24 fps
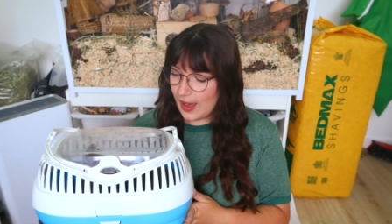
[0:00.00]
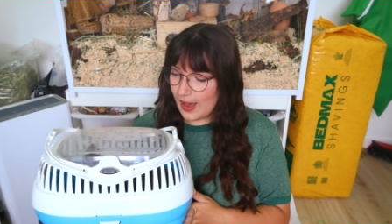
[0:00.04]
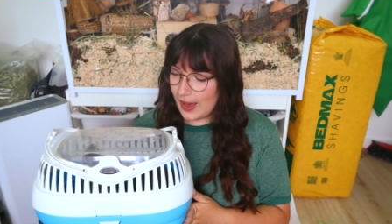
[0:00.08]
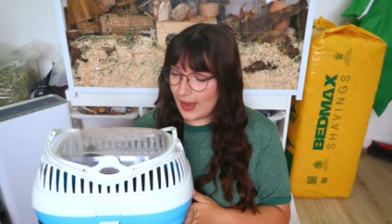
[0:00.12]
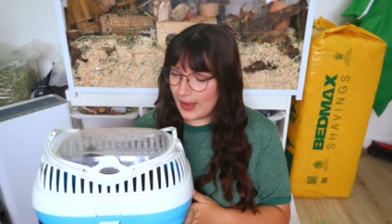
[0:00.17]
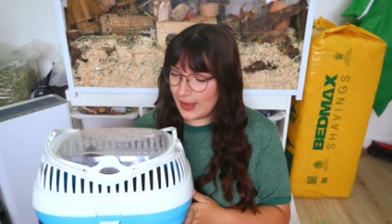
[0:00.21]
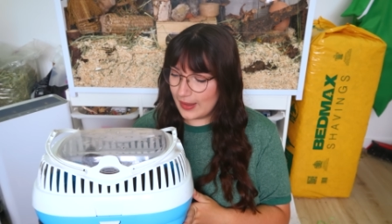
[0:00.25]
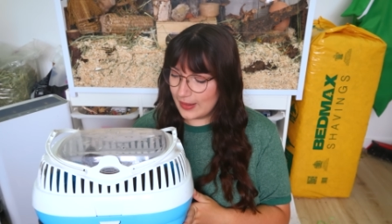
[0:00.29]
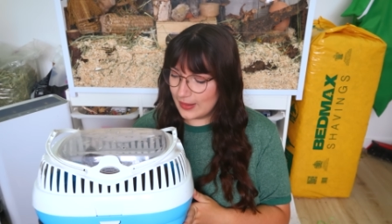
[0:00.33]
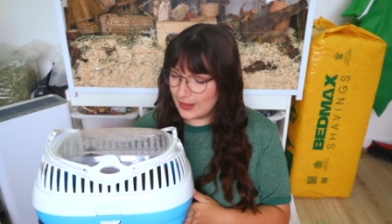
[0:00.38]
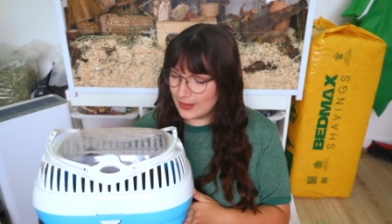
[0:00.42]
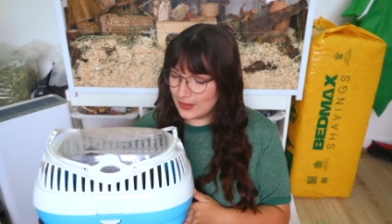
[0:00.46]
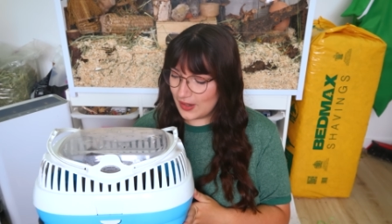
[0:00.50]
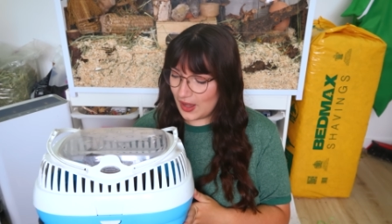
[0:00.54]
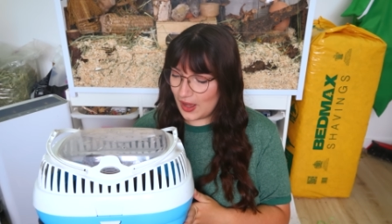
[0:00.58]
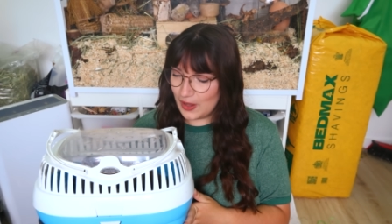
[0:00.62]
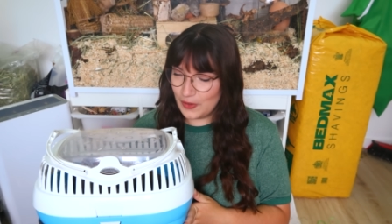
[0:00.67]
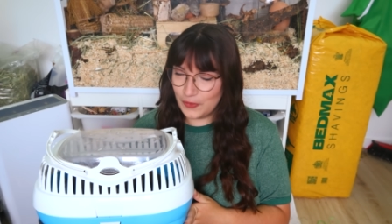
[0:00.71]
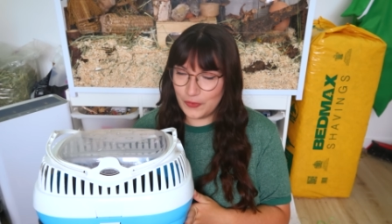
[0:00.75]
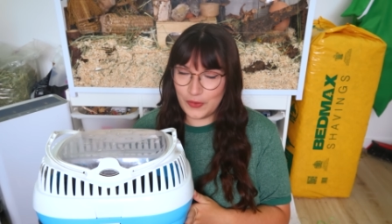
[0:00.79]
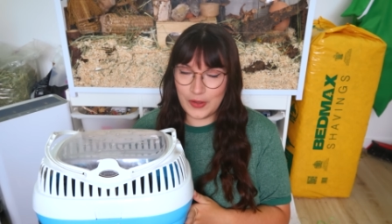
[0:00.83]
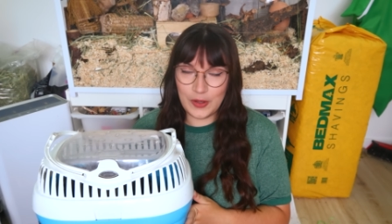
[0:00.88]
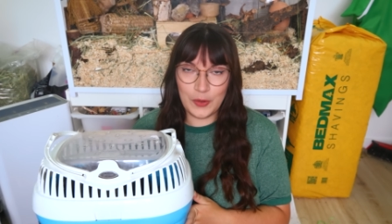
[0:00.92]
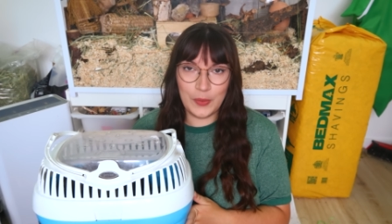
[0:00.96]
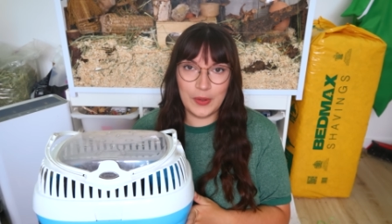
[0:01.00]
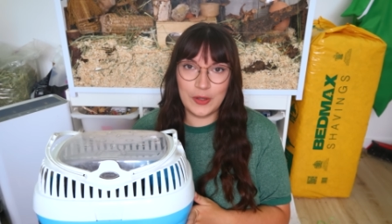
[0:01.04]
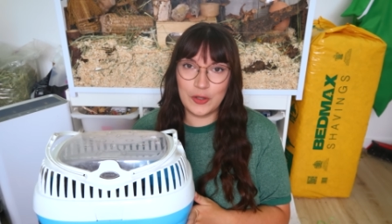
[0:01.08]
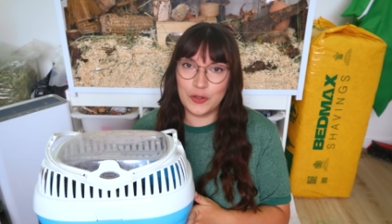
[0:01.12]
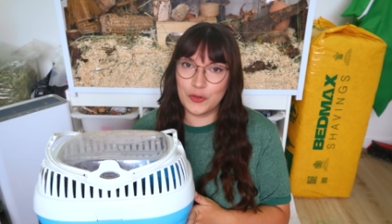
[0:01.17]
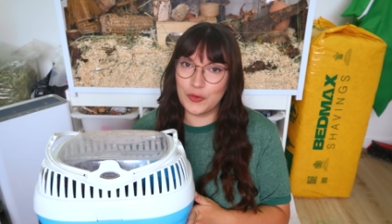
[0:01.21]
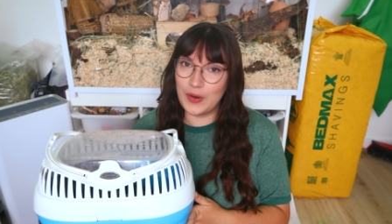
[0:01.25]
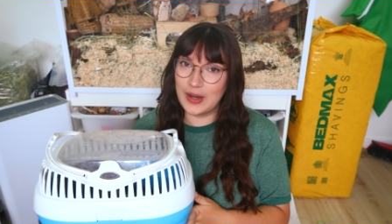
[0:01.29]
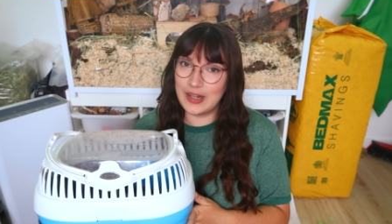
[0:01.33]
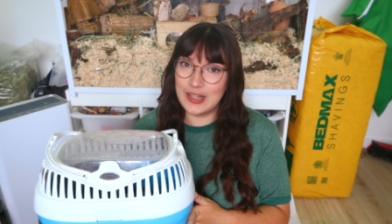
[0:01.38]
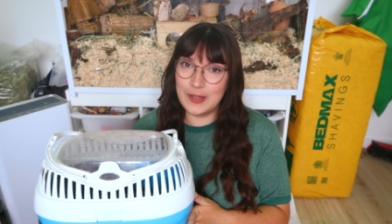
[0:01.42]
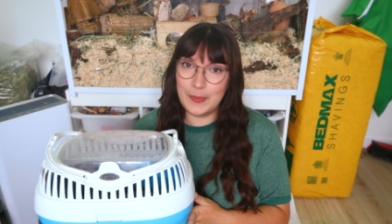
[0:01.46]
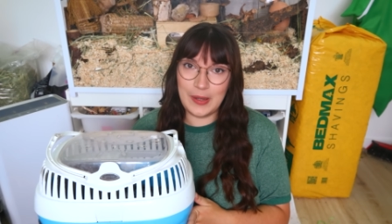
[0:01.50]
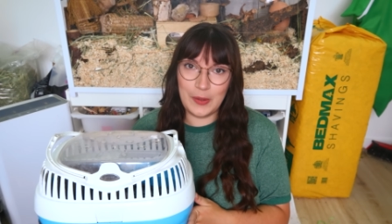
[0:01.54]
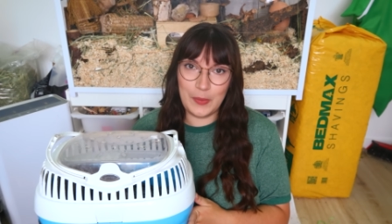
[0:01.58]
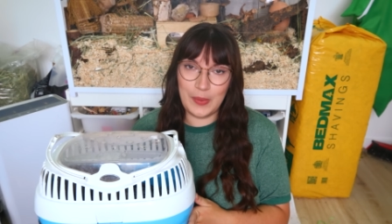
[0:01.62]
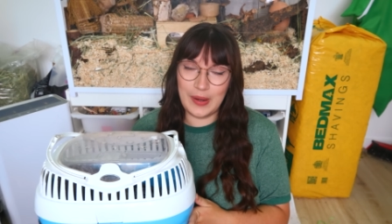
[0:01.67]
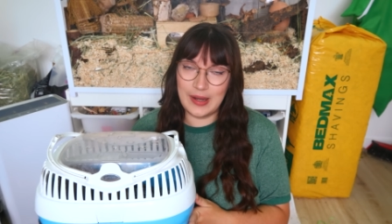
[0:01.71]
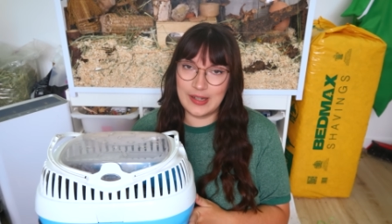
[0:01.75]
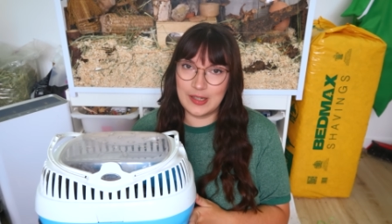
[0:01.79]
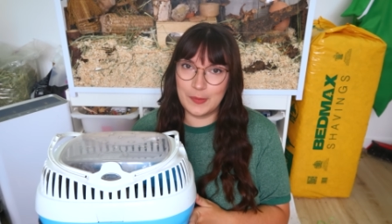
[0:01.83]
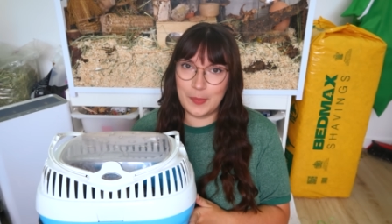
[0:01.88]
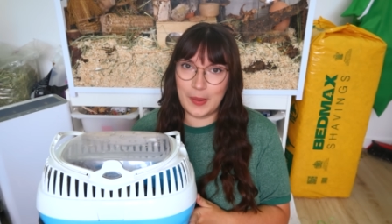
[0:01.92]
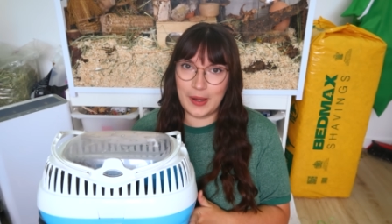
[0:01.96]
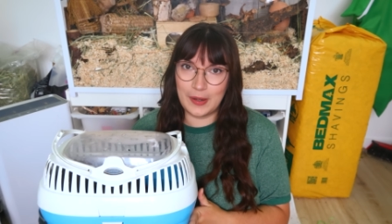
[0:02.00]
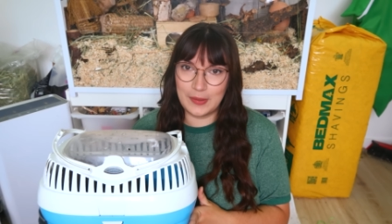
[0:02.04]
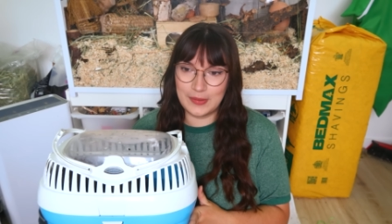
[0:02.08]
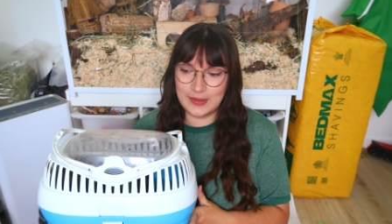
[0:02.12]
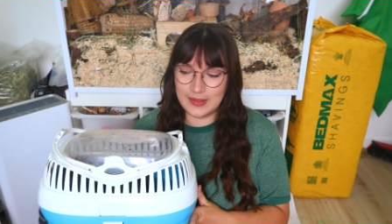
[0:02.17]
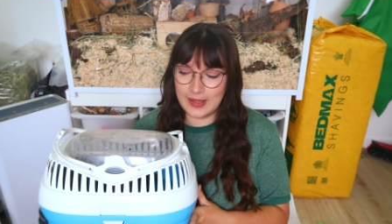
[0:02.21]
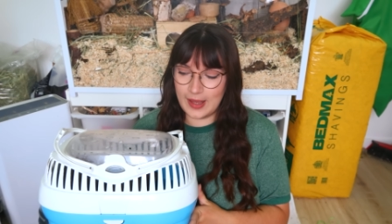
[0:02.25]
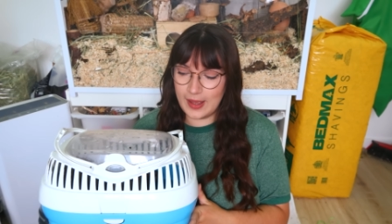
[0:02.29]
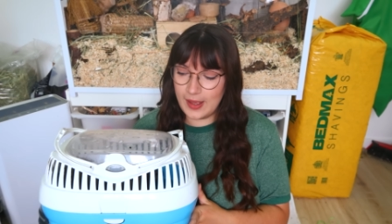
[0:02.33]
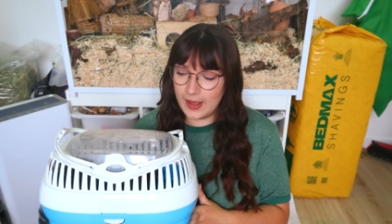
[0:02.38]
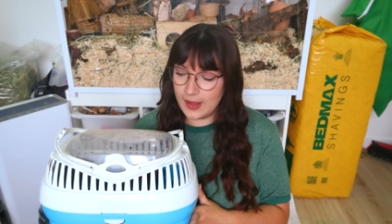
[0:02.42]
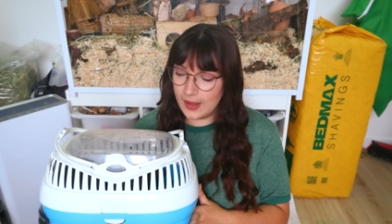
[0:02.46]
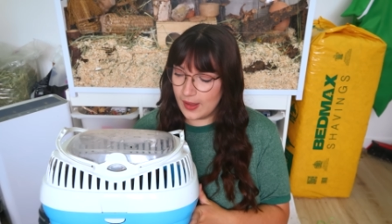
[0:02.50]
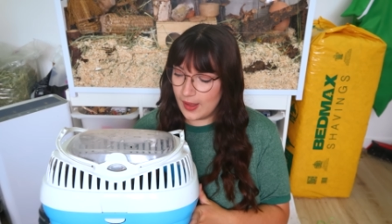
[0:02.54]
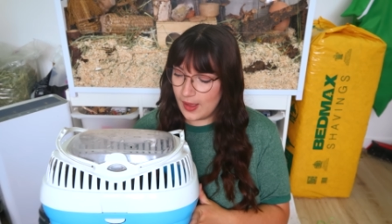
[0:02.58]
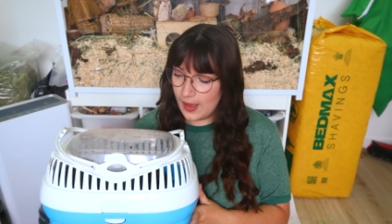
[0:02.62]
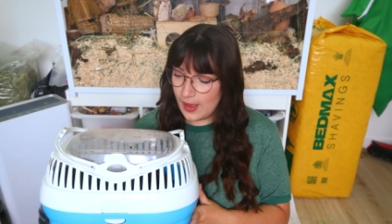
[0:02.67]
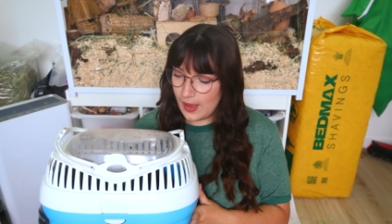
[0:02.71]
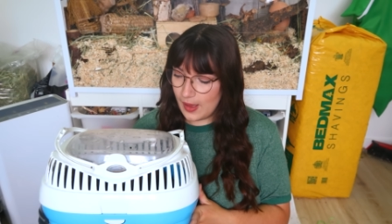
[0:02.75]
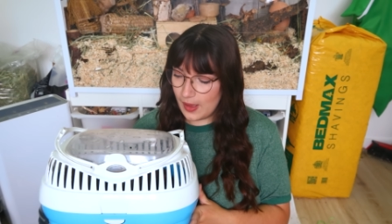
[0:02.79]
and I feel incredibly weird about it